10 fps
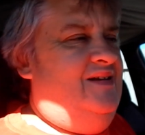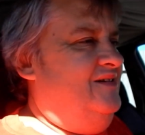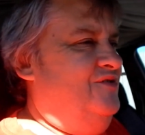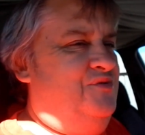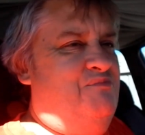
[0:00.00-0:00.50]

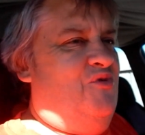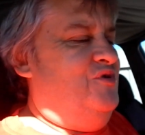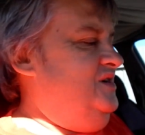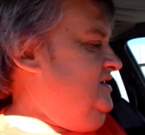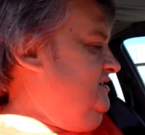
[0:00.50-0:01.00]
Good
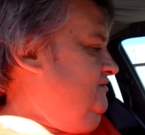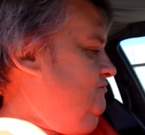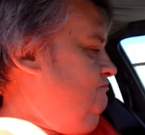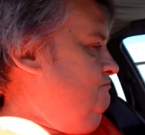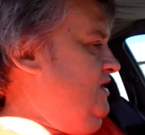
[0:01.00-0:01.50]
morning.
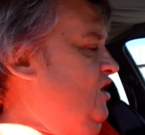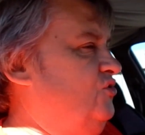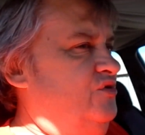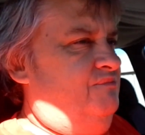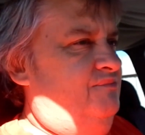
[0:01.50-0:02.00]

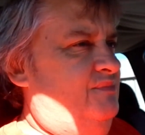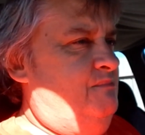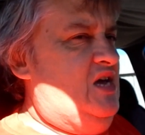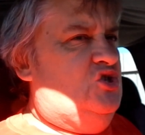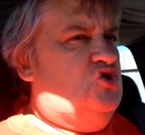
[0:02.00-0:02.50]
Welcome.
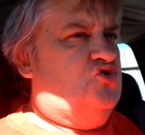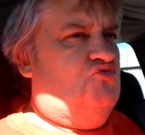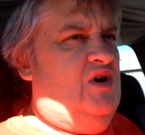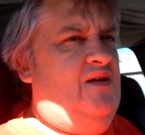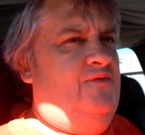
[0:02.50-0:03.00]
Me,
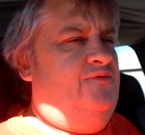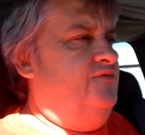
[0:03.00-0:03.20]
Trev.